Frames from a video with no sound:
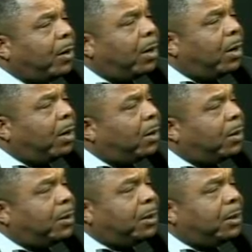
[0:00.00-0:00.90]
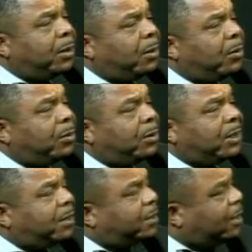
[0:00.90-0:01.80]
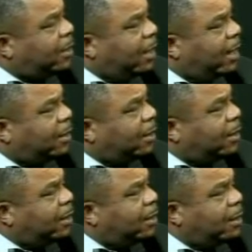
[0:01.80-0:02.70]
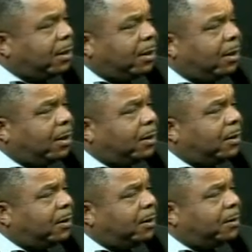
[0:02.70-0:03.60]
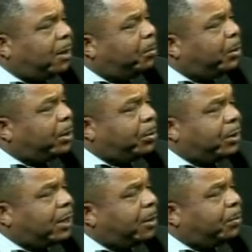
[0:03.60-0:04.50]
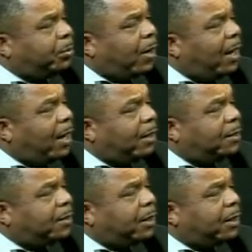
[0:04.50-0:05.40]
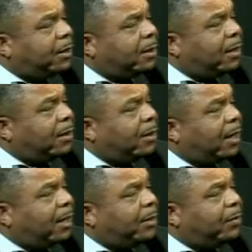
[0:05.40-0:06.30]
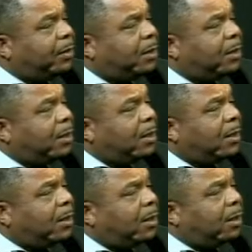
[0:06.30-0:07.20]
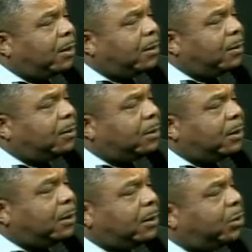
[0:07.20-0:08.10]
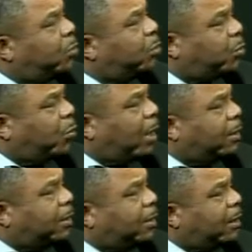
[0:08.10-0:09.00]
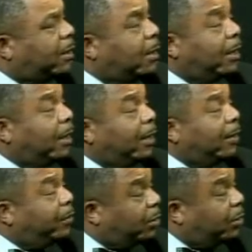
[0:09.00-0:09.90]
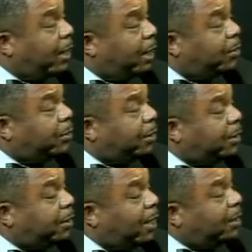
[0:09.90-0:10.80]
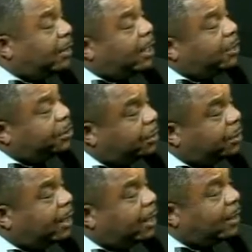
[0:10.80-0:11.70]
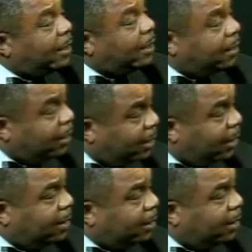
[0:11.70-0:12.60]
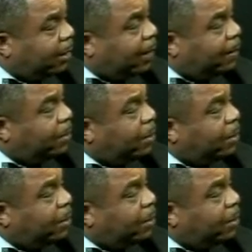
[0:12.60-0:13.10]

uh, you know, disconnected. Uh, some people take pride in saying that they're not even uh, news watchers. They, mm-hmm. And even though that news is sanitized, you're saying that the internet